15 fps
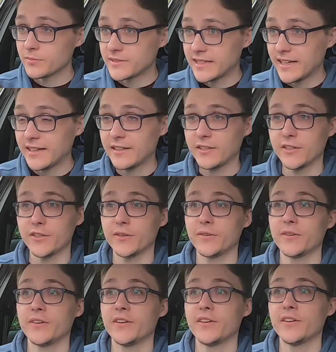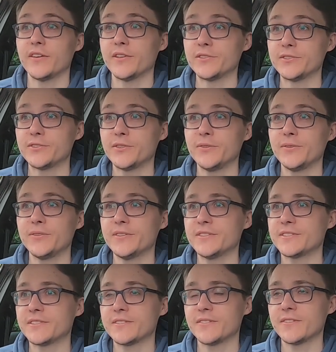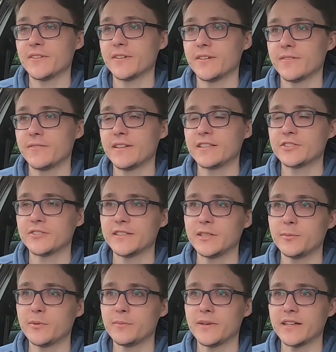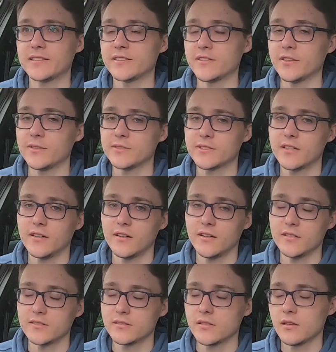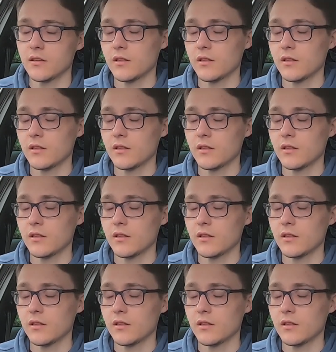telling you, as soon as things are a little bit better, those cars,